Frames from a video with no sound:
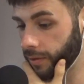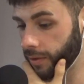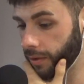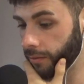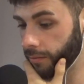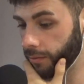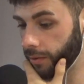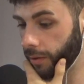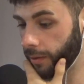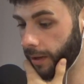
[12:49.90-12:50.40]

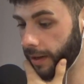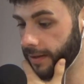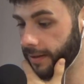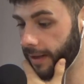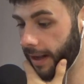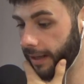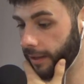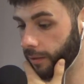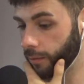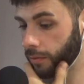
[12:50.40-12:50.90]
So
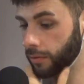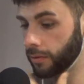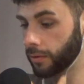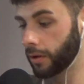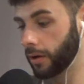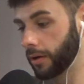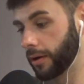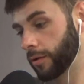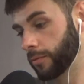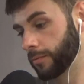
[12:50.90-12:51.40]
Nunes 81,
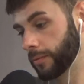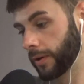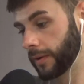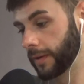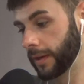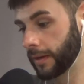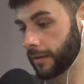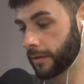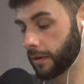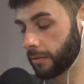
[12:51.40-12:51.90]
Holm
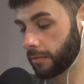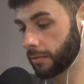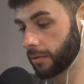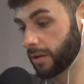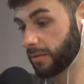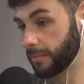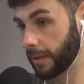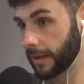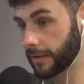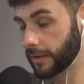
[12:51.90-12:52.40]
19. So that
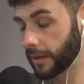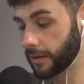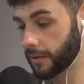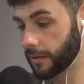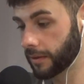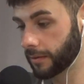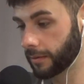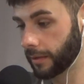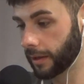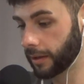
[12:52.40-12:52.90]
kind of makes
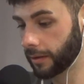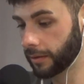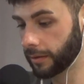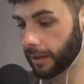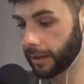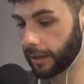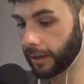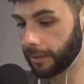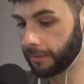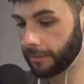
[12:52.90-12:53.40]
sense as well
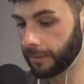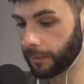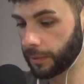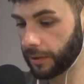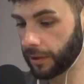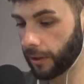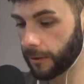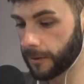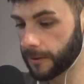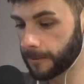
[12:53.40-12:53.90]

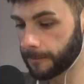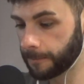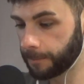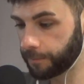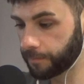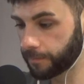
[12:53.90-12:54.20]
with the odds.